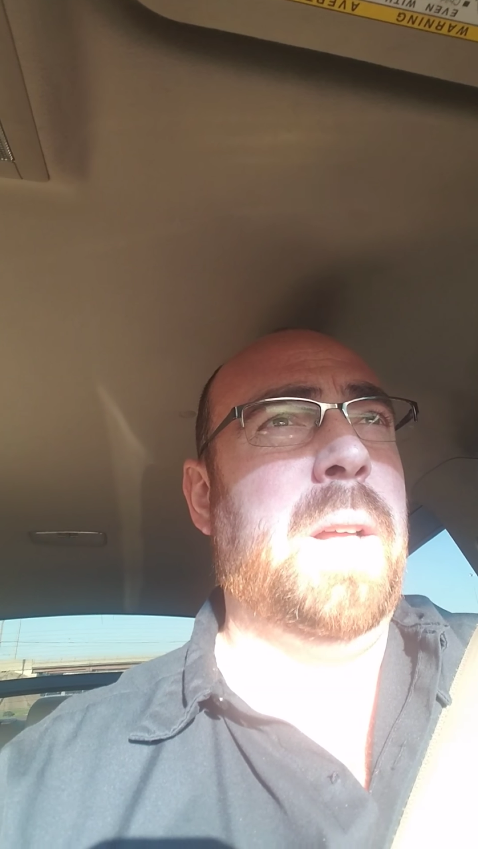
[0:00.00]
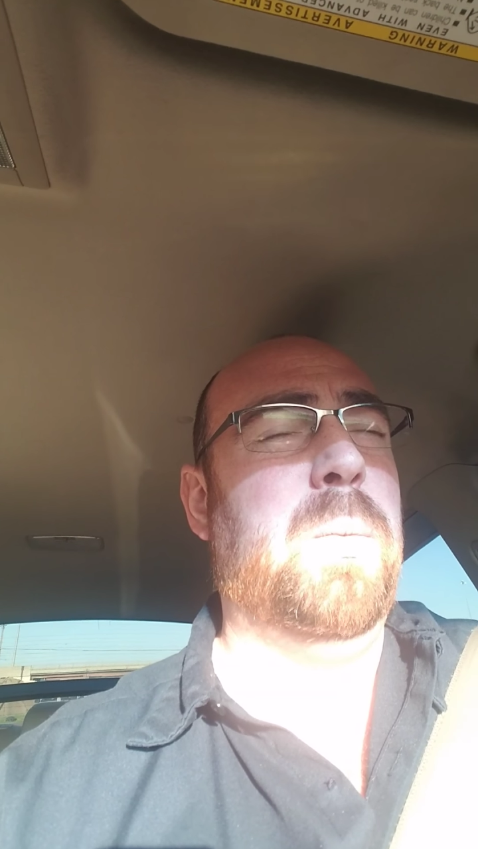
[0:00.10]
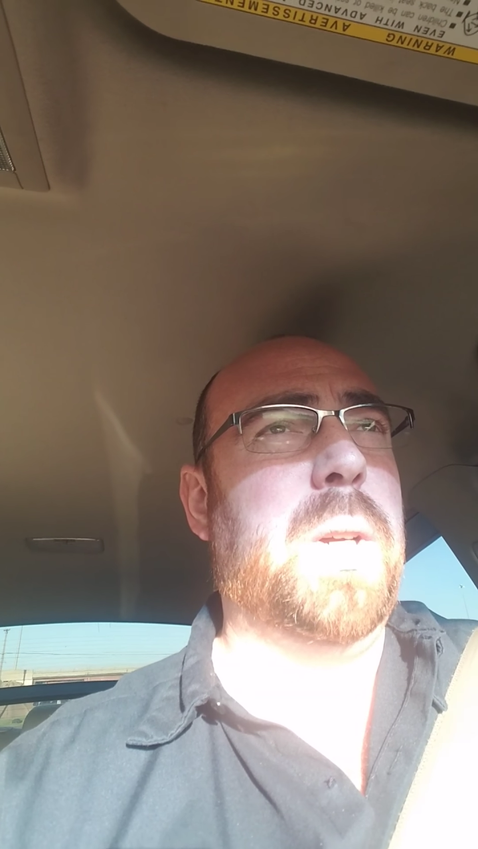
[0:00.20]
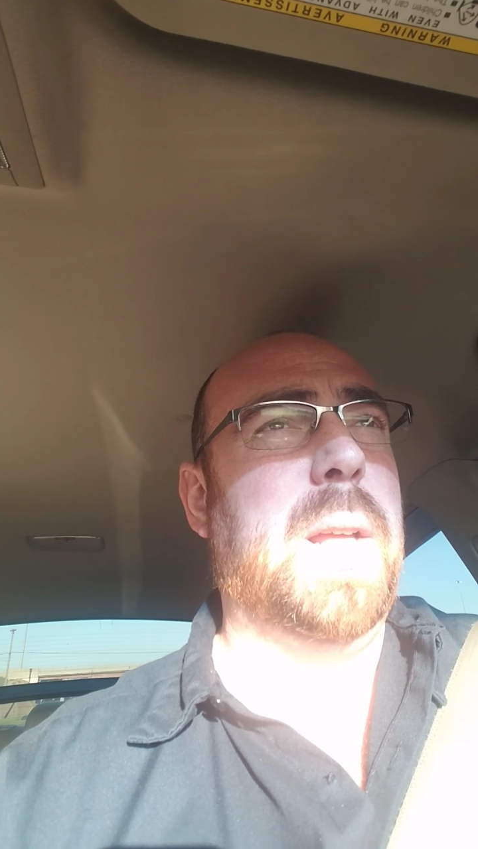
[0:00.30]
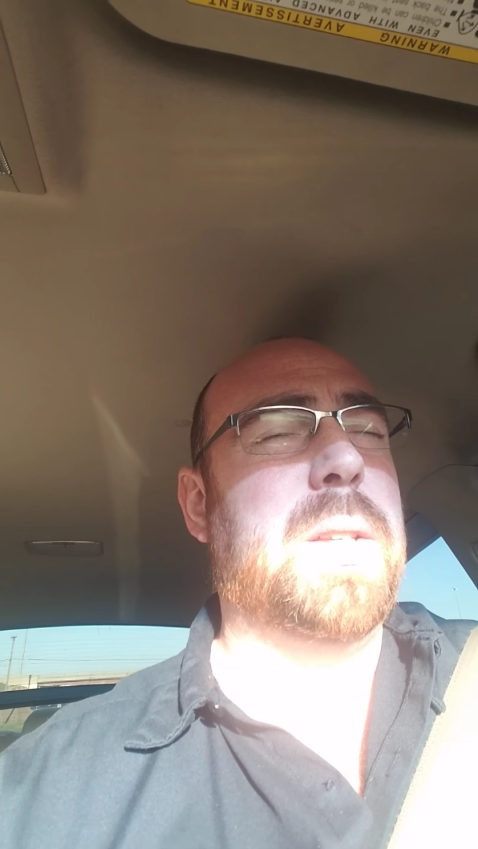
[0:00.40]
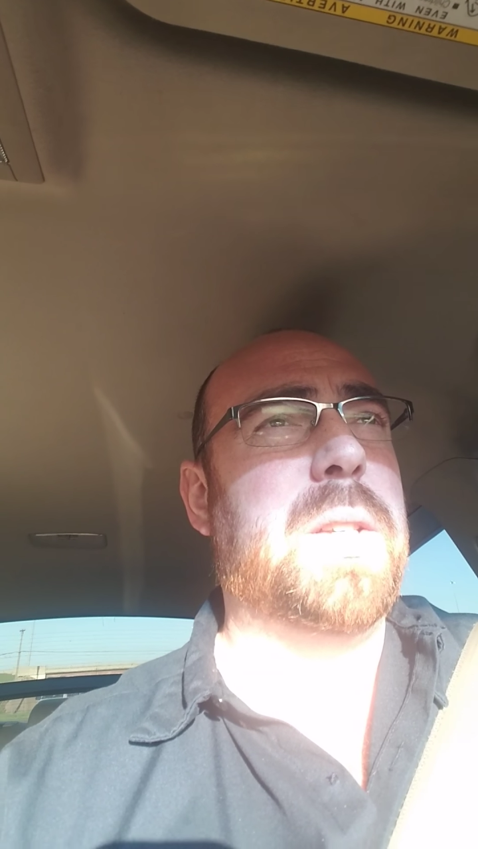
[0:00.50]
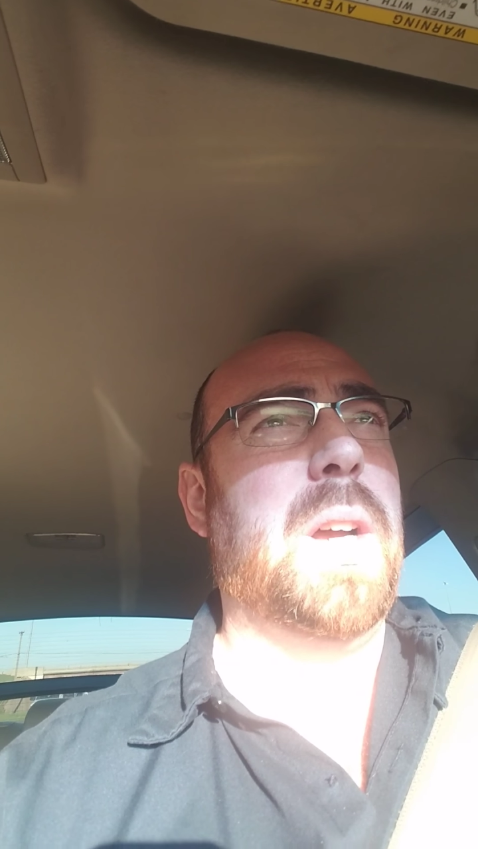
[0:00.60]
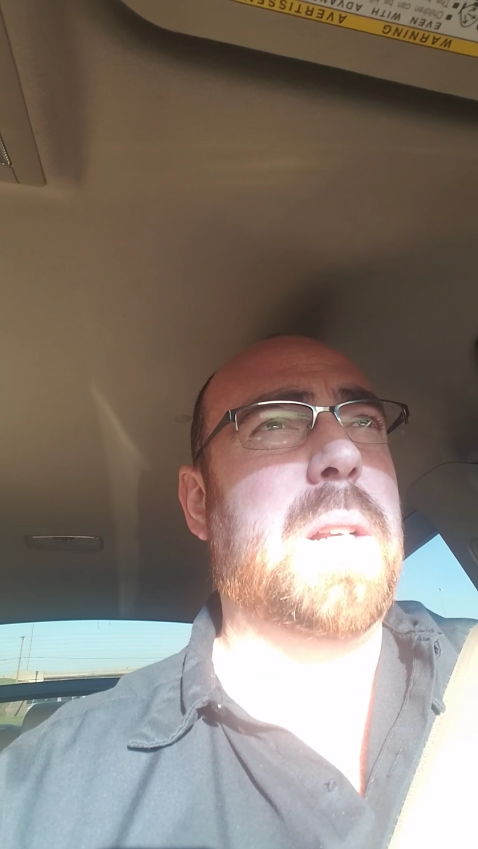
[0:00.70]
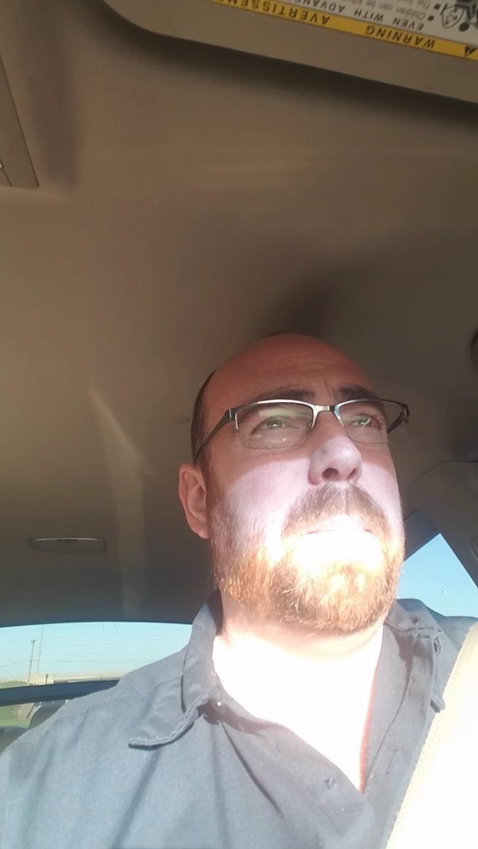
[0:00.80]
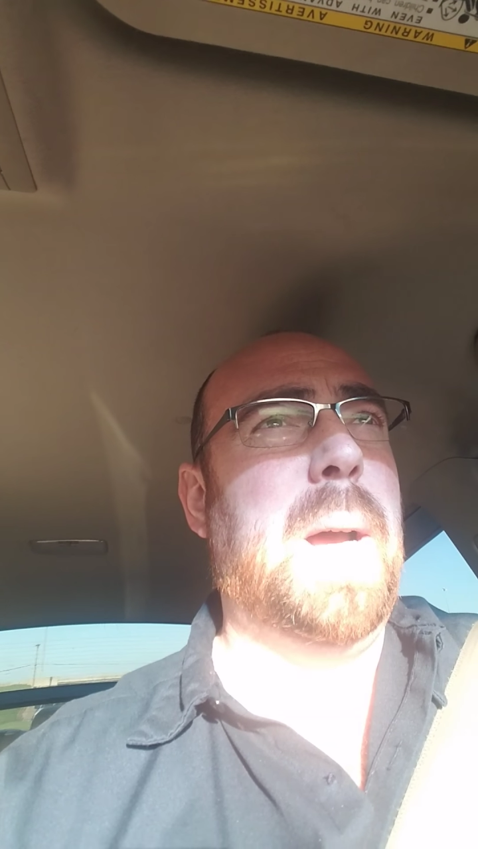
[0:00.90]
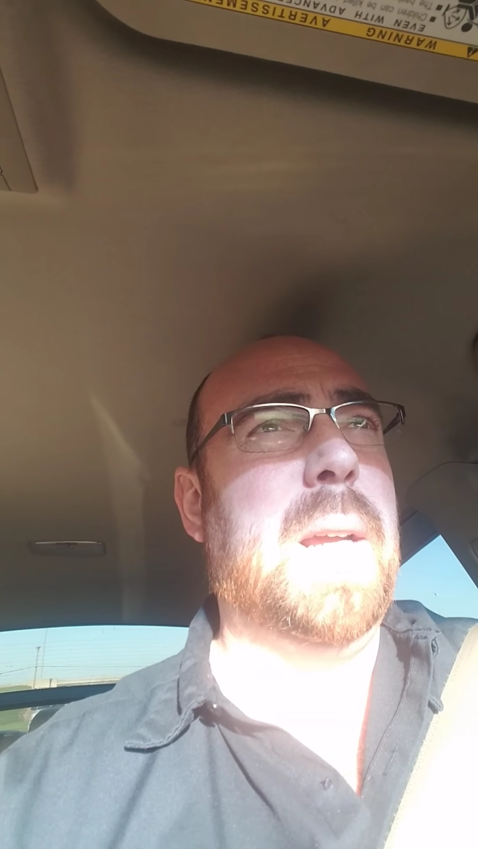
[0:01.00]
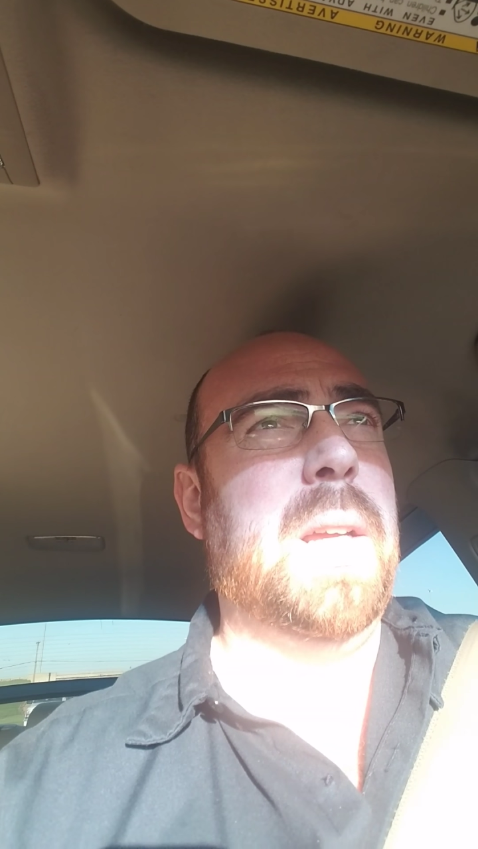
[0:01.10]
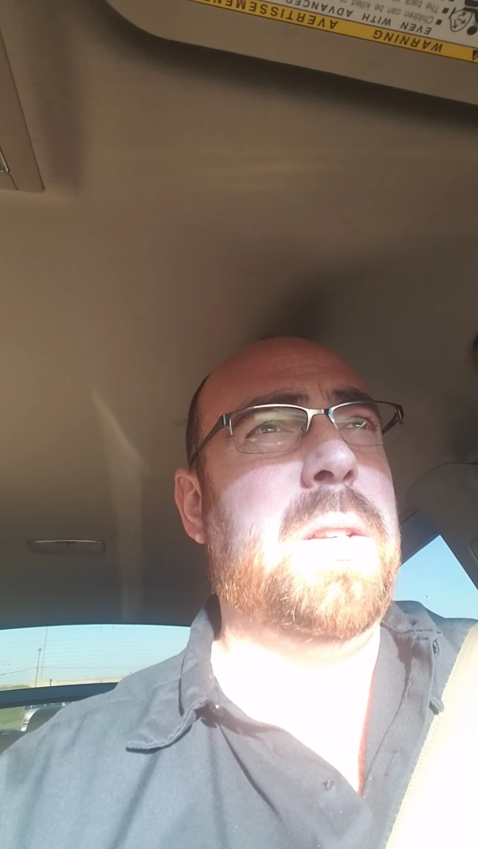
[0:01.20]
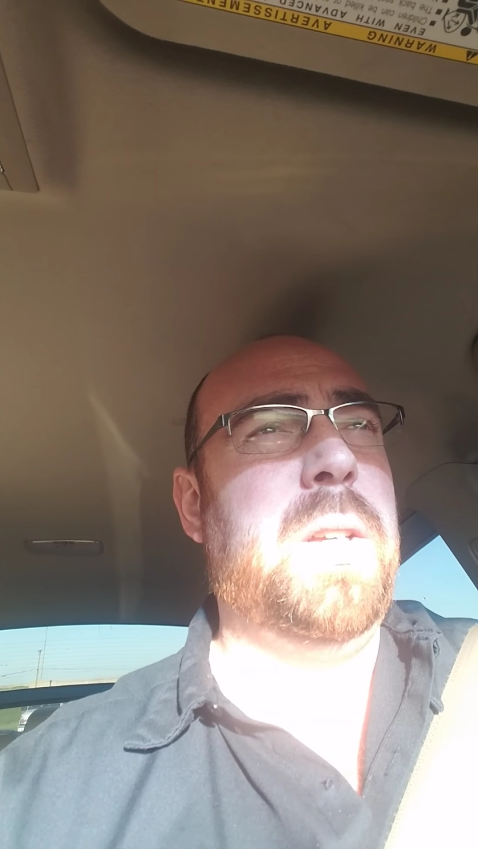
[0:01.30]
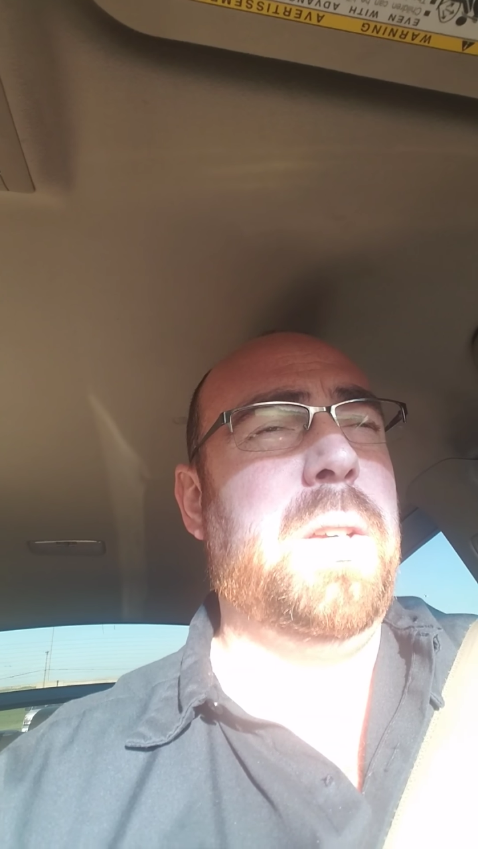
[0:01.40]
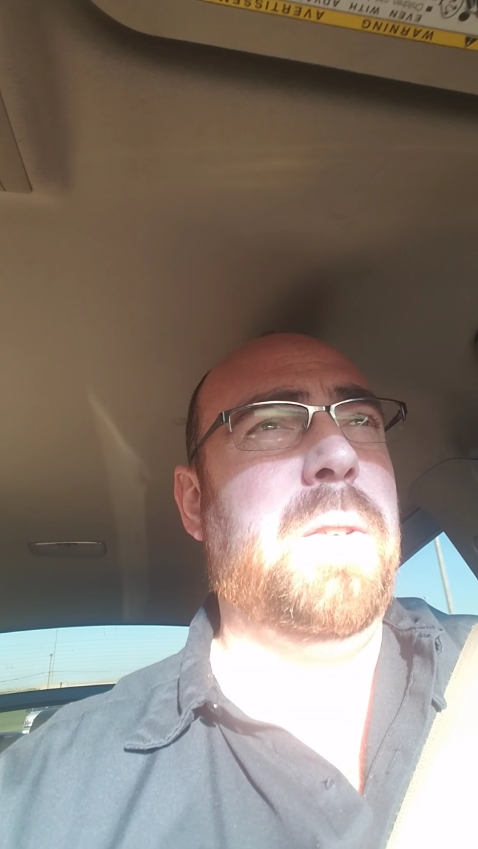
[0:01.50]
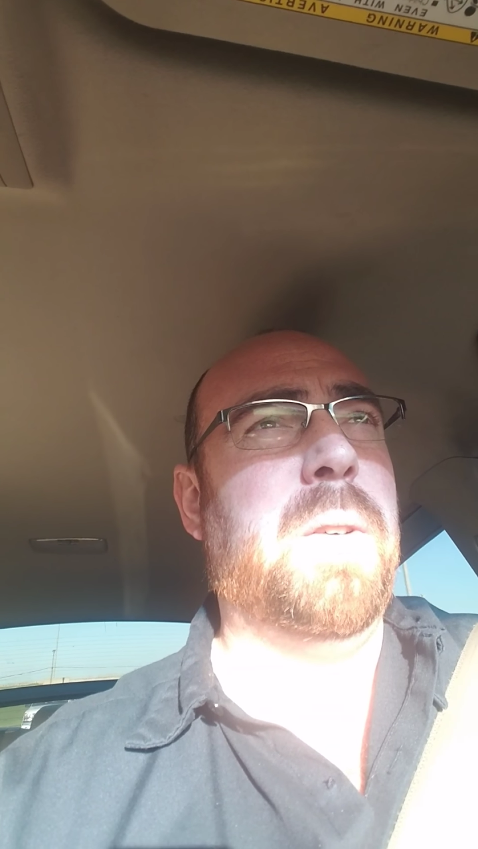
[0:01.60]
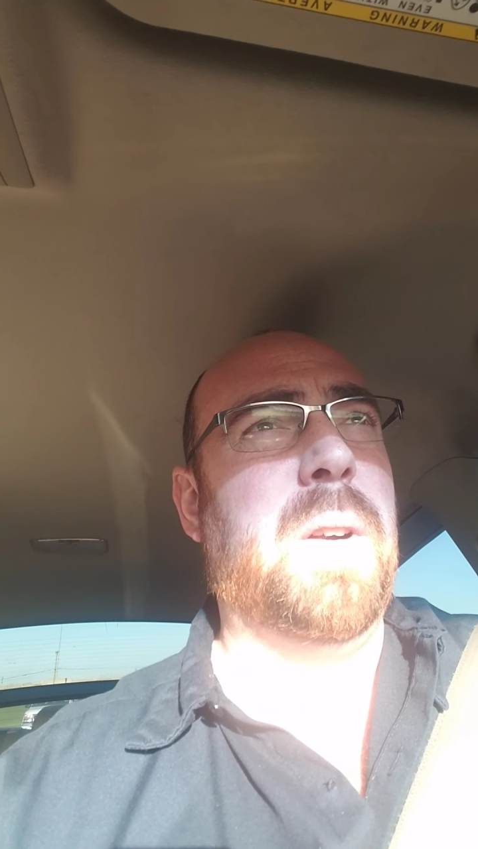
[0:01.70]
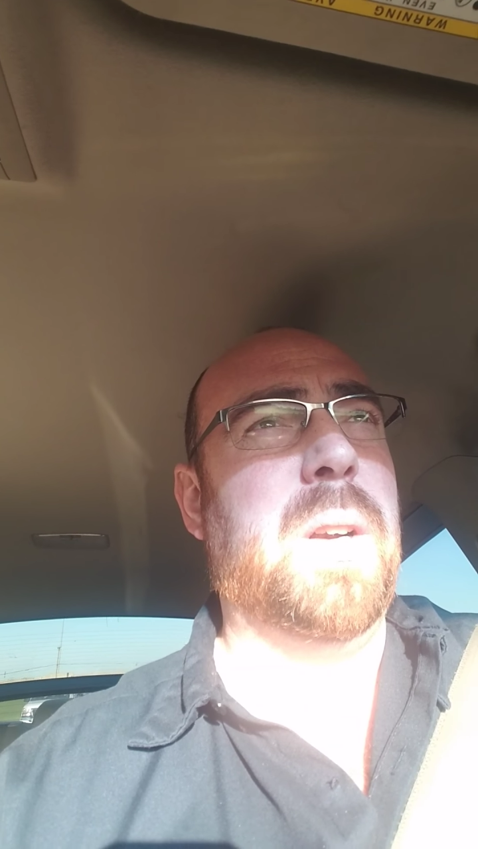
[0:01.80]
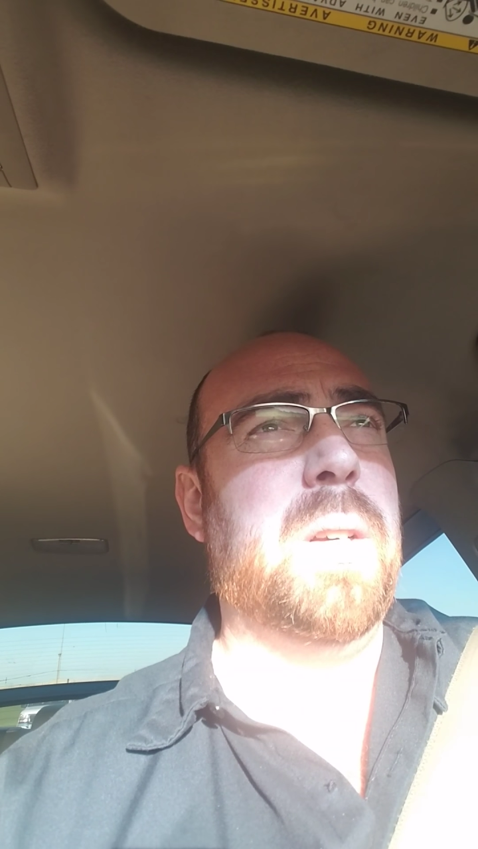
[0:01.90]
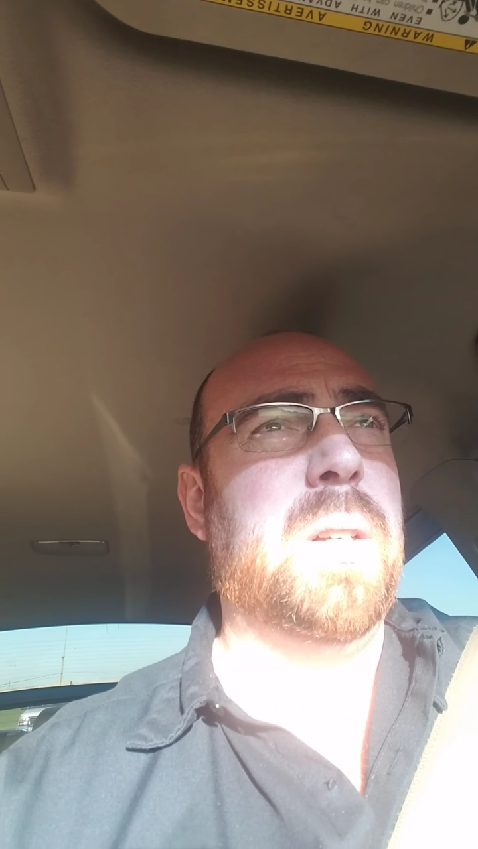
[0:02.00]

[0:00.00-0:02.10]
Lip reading: it will get sucked back into your